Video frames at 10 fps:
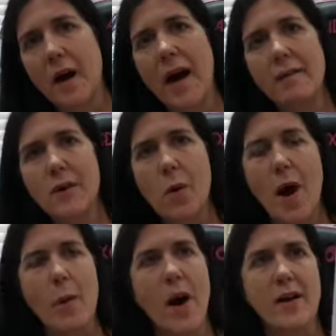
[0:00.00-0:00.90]
I haven't
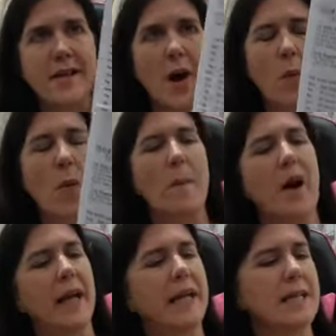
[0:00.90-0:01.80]
quite worked out what
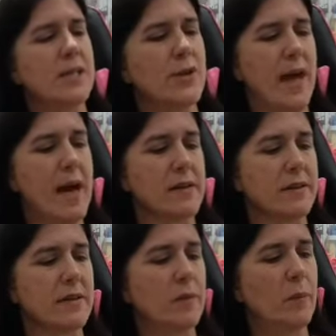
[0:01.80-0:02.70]
mine is
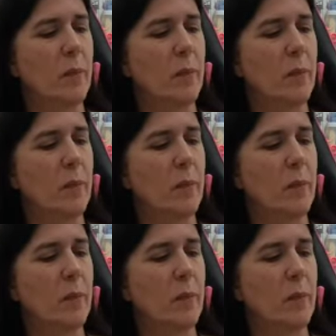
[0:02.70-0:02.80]
yet,